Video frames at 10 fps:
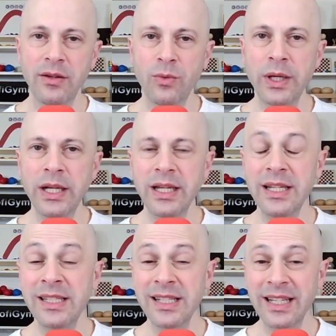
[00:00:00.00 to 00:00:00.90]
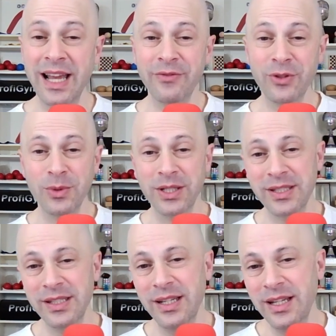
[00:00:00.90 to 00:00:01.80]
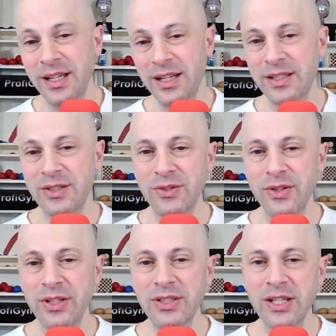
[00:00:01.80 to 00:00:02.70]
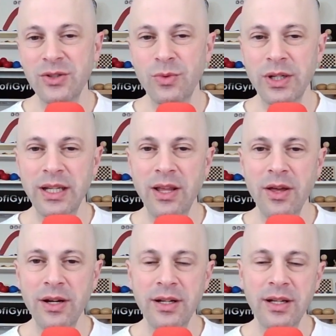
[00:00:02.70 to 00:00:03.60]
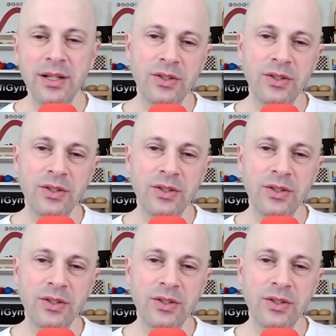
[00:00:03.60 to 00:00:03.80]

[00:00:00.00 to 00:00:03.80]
winning easily afterwards. So this doesn't work either.